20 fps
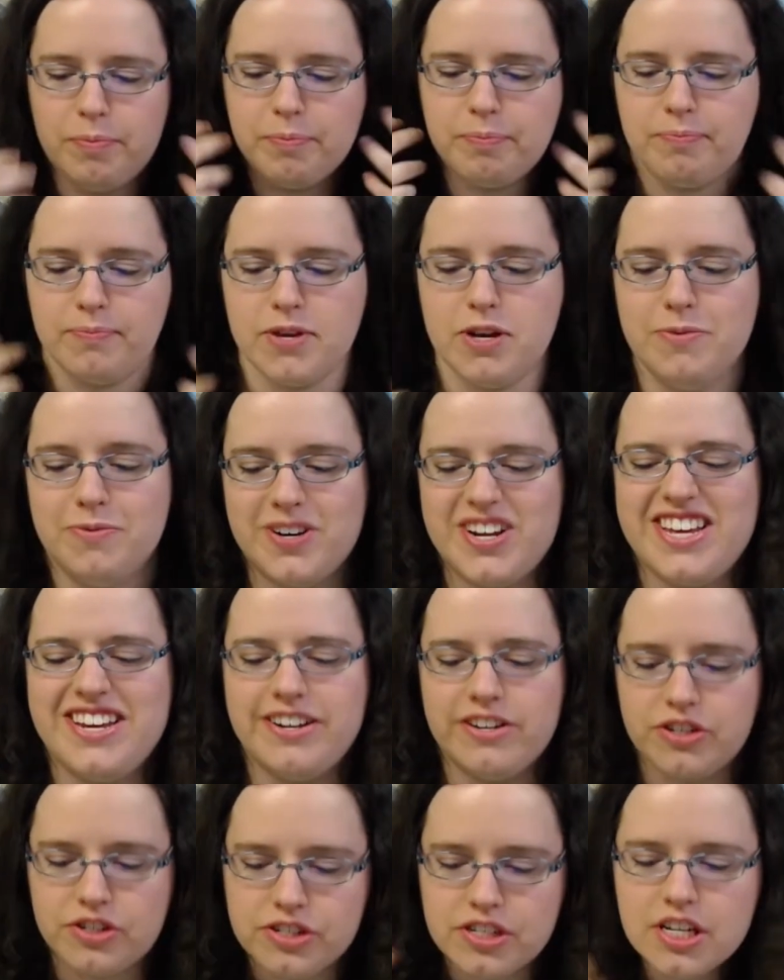puberty
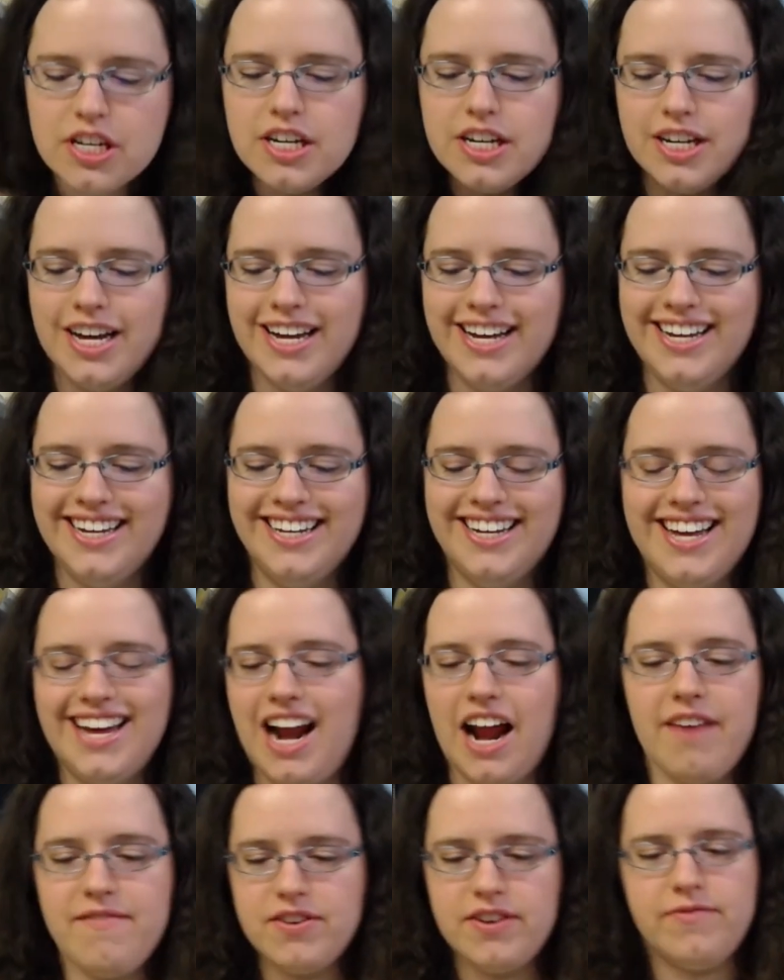years, and
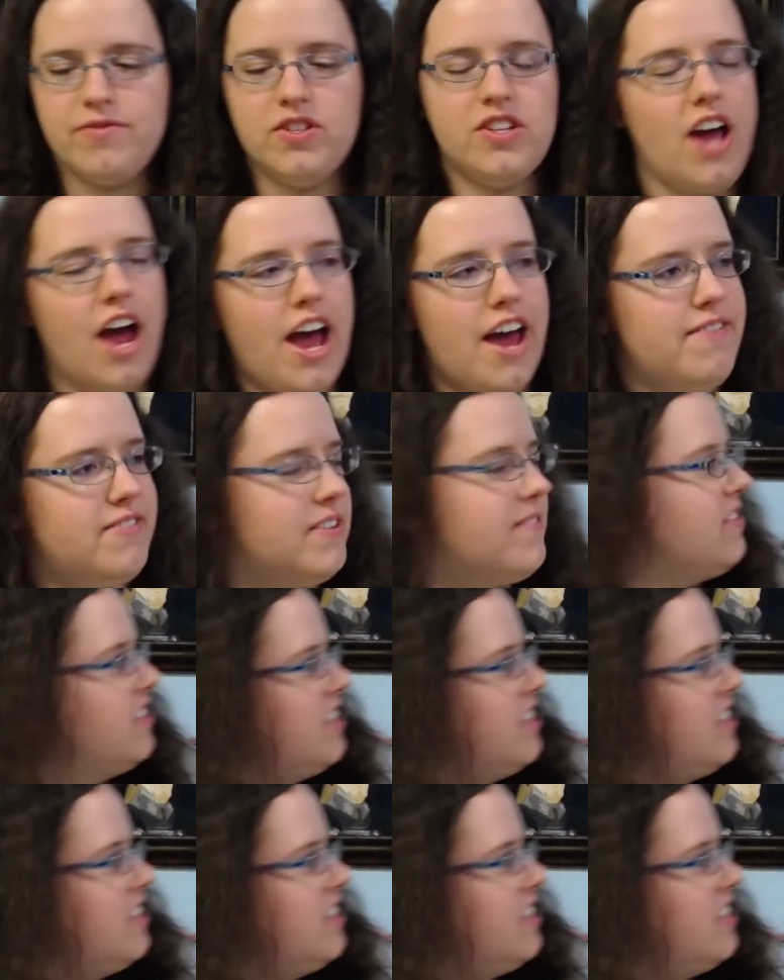I haven't even